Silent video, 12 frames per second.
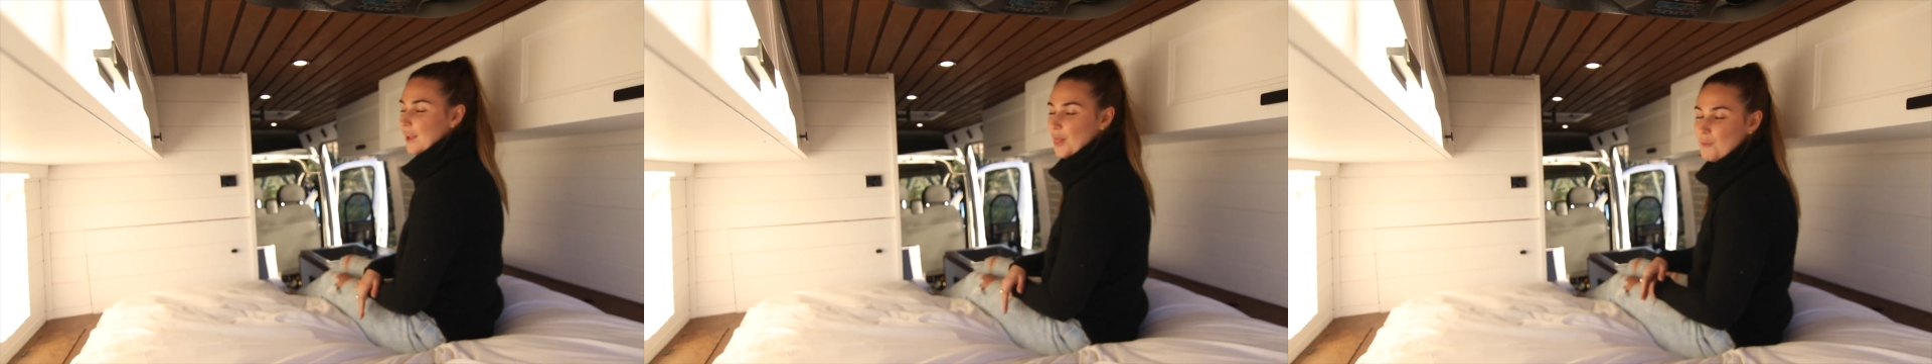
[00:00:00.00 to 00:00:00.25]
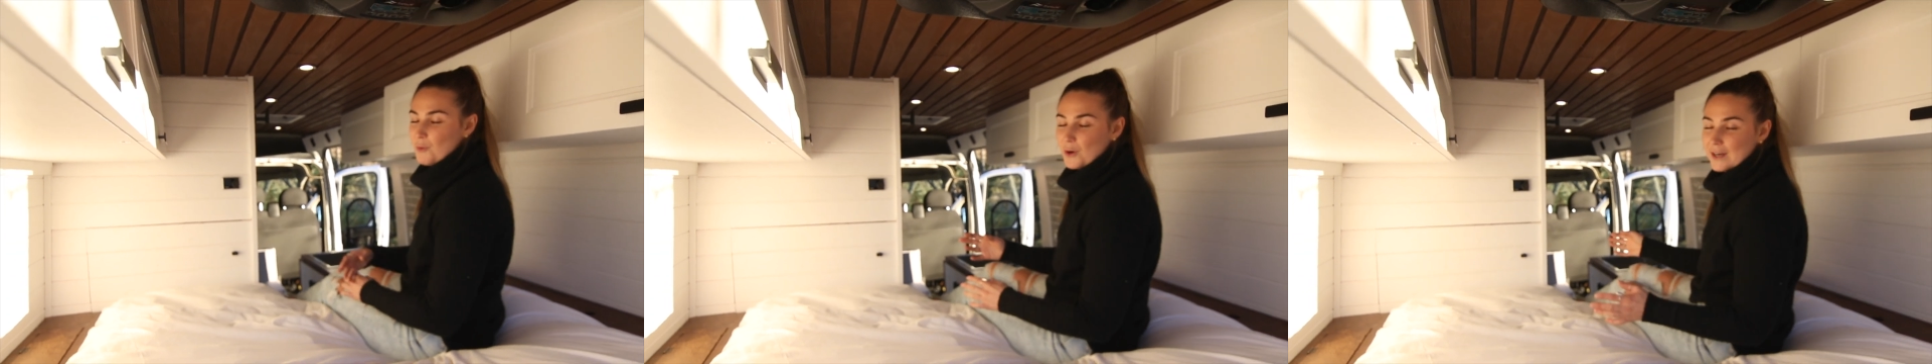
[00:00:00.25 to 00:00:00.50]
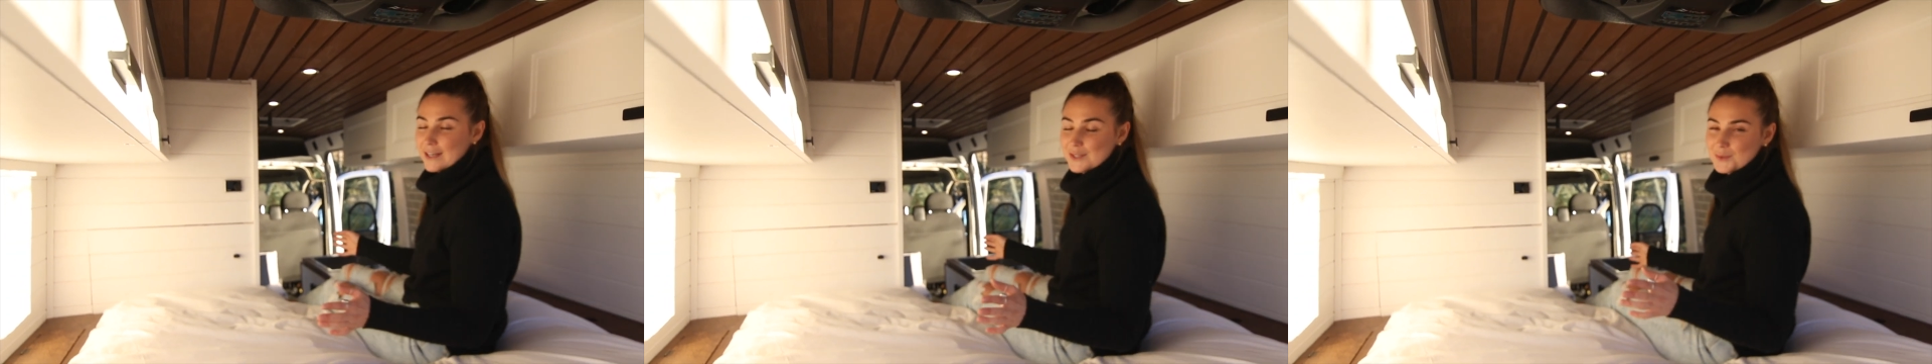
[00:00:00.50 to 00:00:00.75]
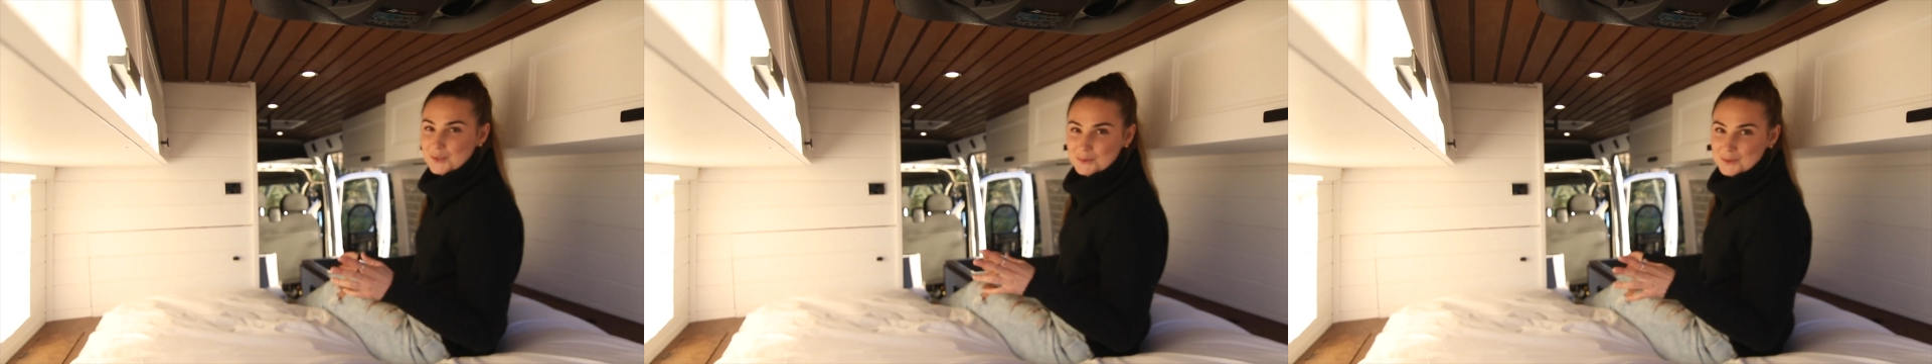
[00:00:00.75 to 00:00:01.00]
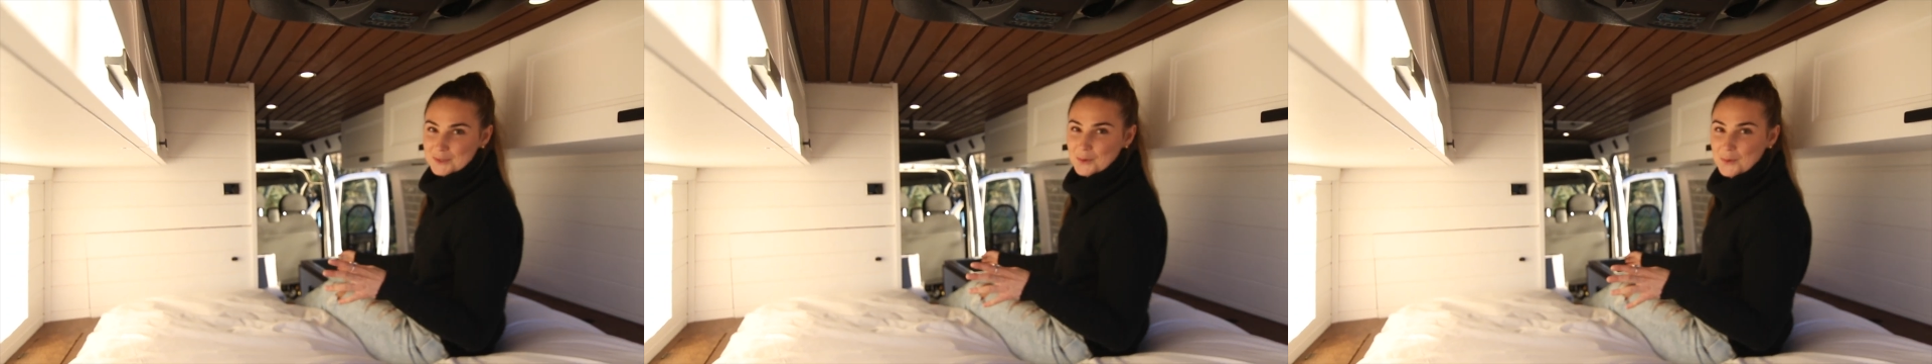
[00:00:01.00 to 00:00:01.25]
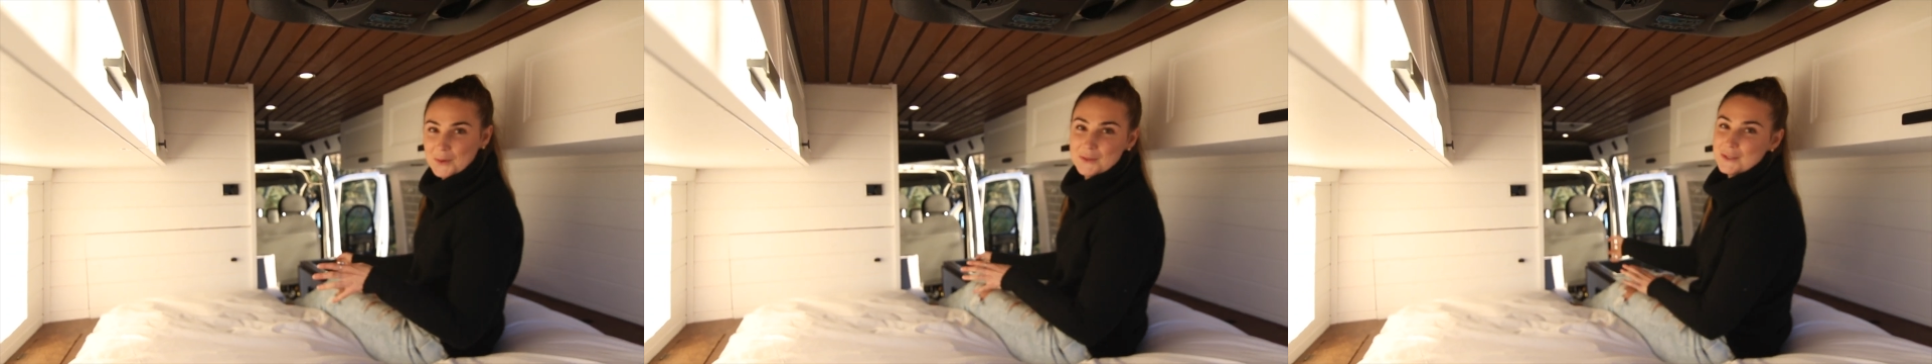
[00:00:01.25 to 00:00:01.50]
in the morning, so it's really
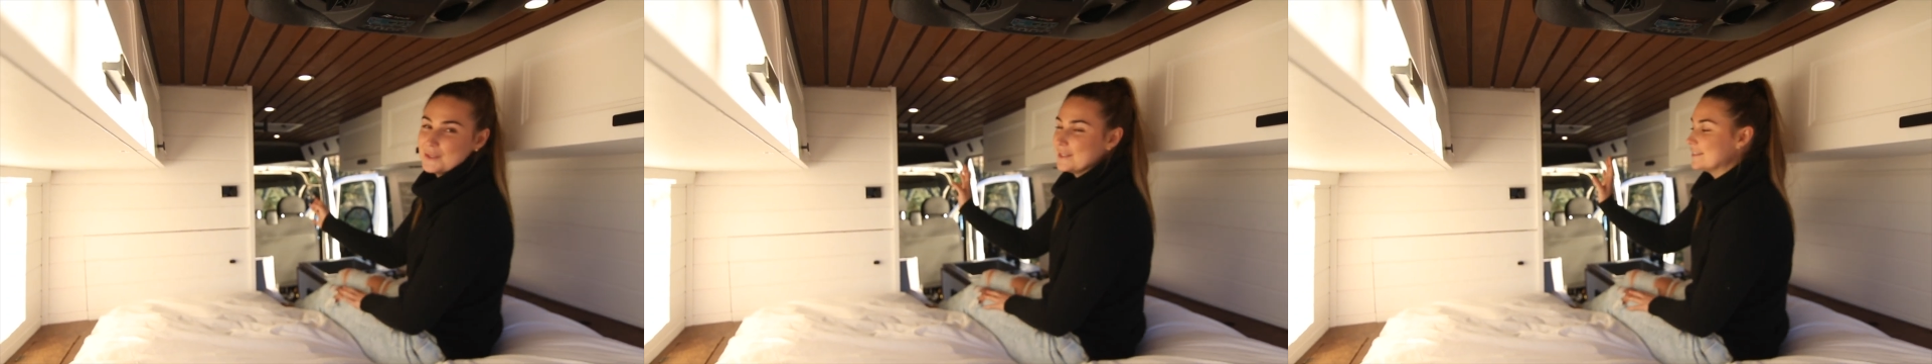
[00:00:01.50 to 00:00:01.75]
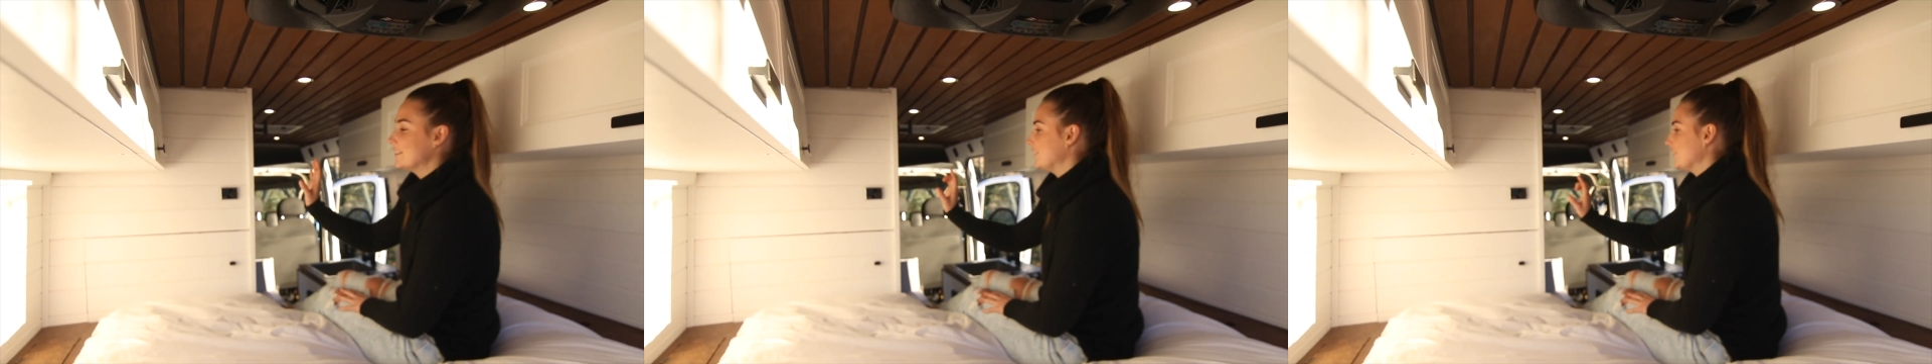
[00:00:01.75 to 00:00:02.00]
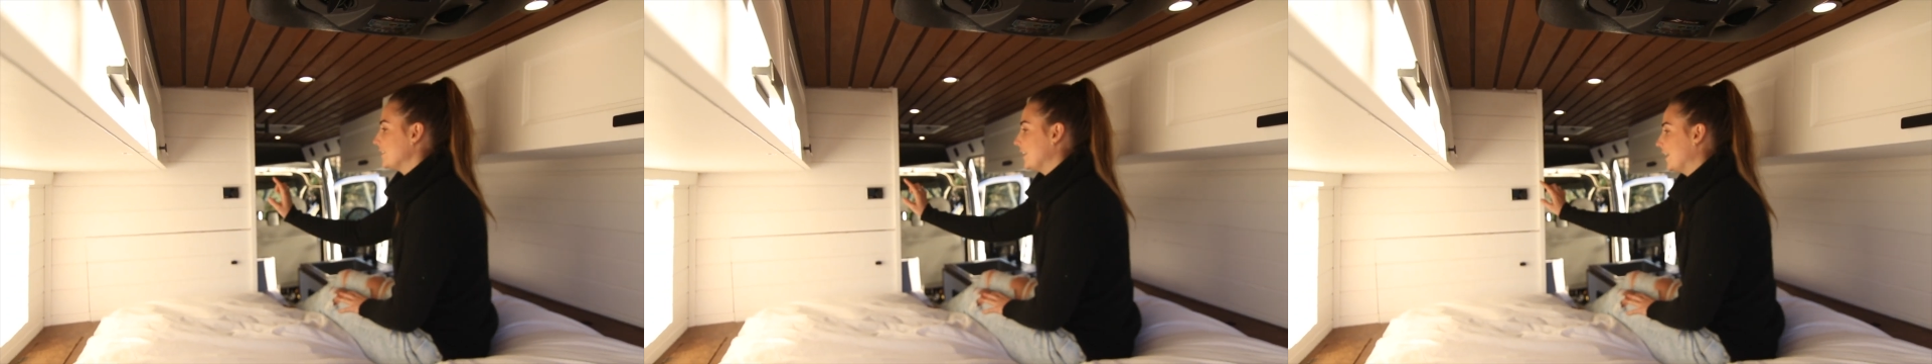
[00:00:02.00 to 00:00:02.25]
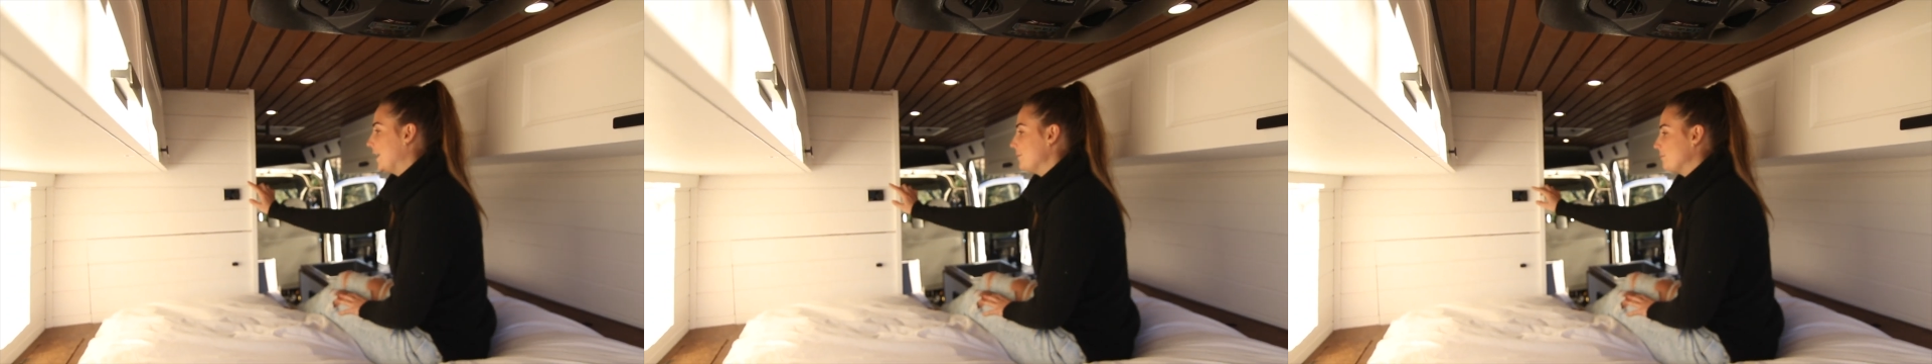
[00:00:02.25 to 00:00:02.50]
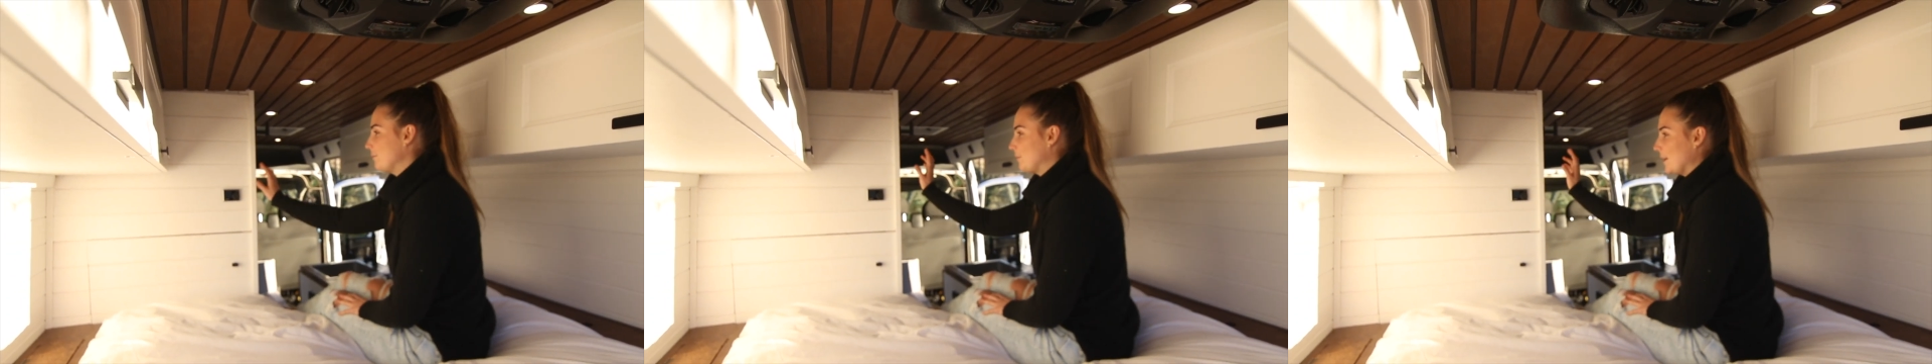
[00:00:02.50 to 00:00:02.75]
cold, you can just get up,